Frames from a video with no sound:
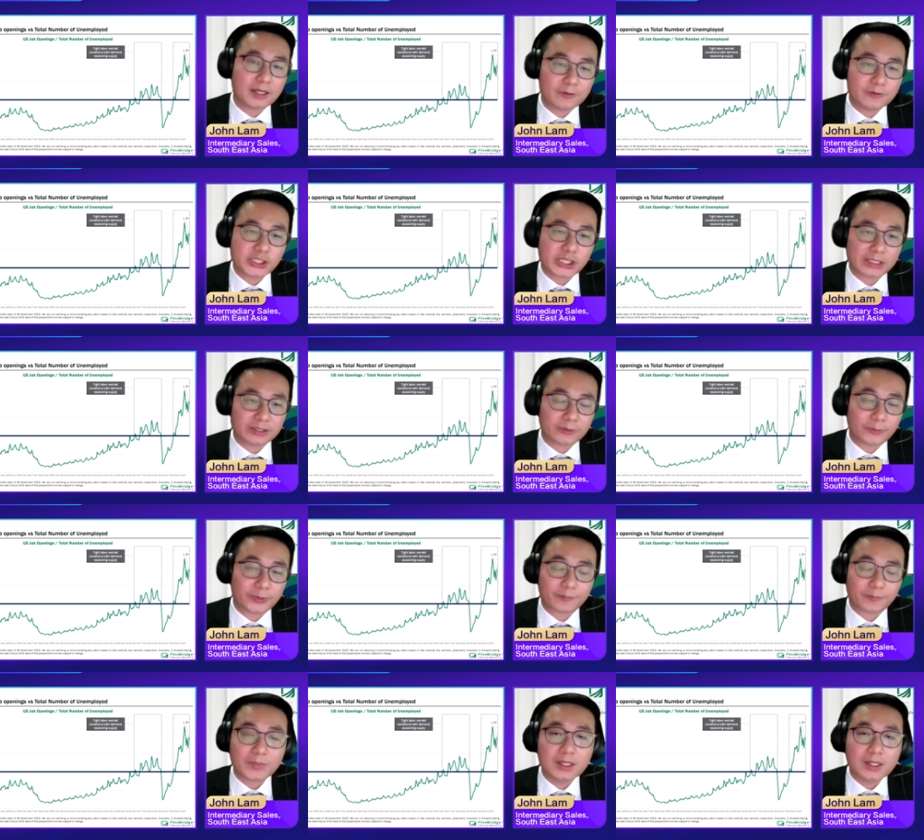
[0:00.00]

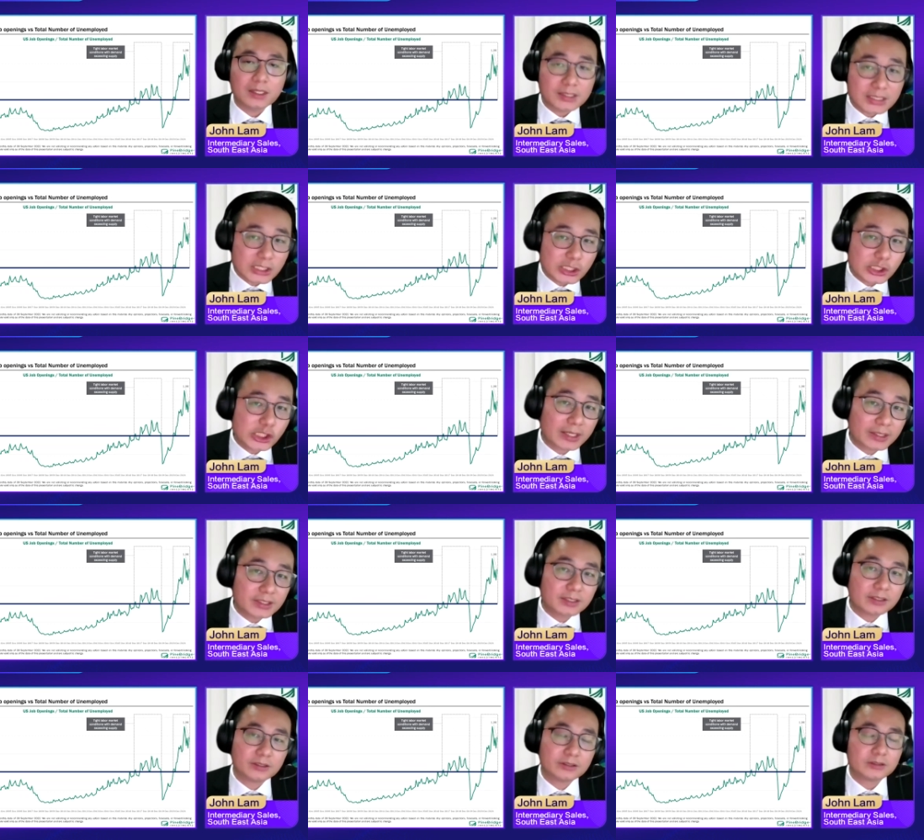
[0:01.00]
earth-shattering. This chart
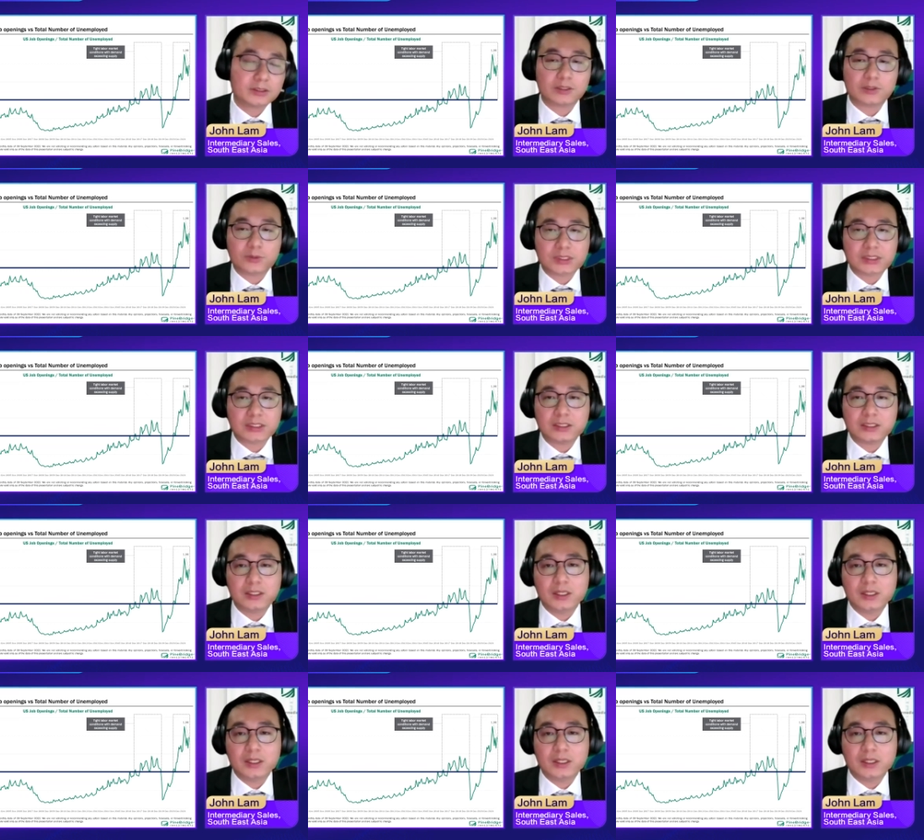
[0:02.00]
here that you see